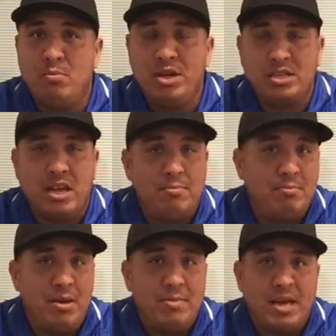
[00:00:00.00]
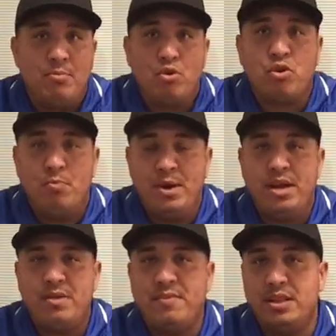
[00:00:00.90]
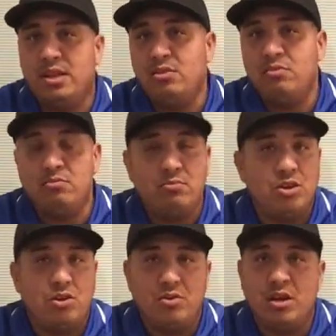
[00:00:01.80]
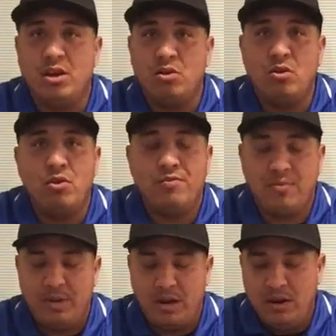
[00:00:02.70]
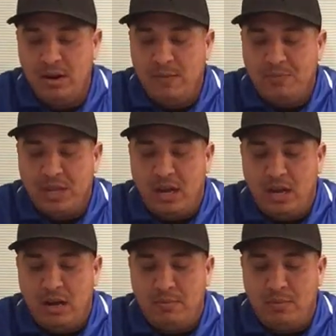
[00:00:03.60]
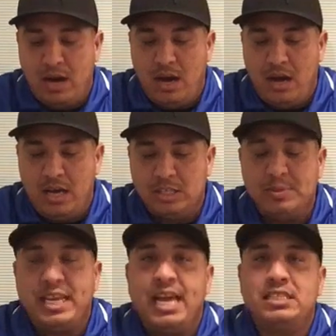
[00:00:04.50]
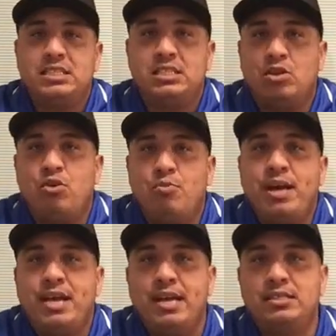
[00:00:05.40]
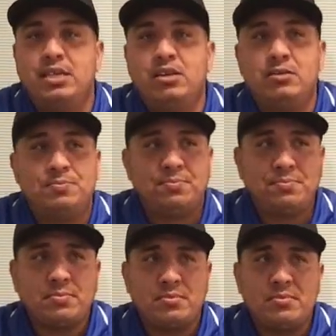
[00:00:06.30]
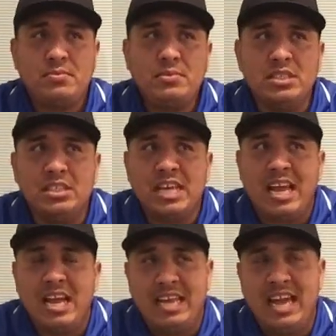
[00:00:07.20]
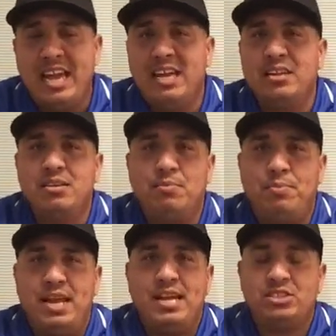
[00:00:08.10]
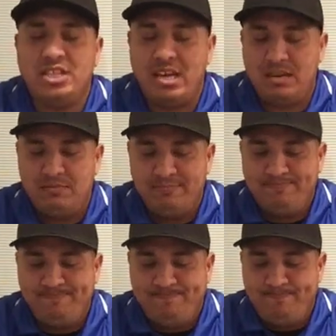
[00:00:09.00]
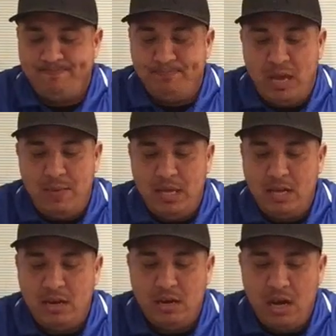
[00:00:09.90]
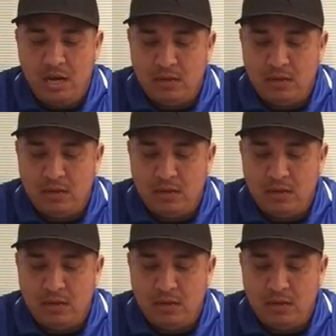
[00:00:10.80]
He's gonna maybe become more competitive, and then you're gonna go on from there. There's been cases on my case here that I get players that maybe they